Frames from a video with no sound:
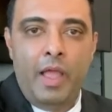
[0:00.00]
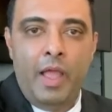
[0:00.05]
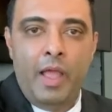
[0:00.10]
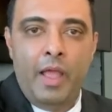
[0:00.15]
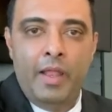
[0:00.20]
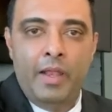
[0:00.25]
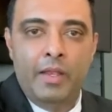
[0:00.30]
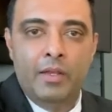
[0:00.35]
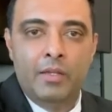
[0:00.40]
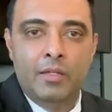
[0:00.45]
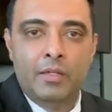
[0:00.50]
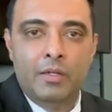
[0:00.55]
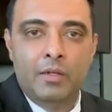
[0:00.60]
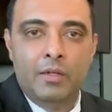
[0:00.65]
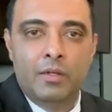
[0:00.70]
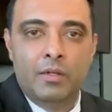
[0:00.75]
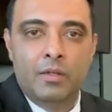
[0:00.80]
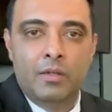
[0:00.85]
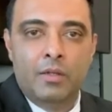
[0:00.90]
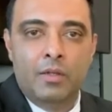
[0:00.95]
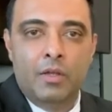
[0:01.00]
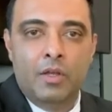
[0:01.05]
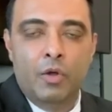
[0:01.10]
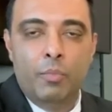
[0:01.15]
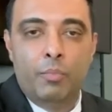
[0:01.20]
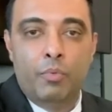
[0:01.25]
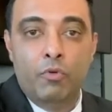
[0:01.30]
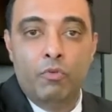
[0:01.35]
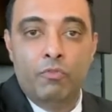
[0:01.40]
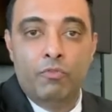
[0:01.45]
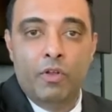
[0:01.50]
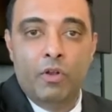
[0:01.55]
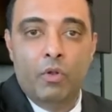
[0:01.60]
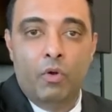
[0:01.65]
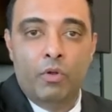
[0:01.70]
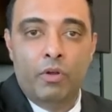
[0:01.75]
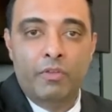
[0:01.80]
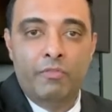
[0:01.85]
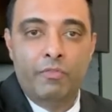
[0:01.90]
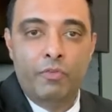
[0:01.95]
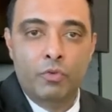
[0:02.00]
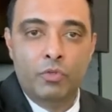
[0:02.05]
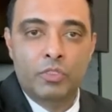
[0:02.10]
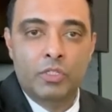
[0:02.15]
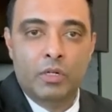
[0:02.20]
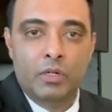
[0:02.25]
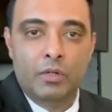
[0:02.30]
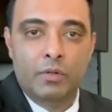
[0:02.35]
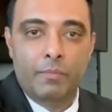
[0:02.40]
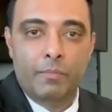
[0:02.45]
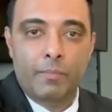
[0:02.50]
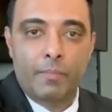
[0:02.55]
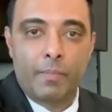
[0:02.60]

and approval or refusal.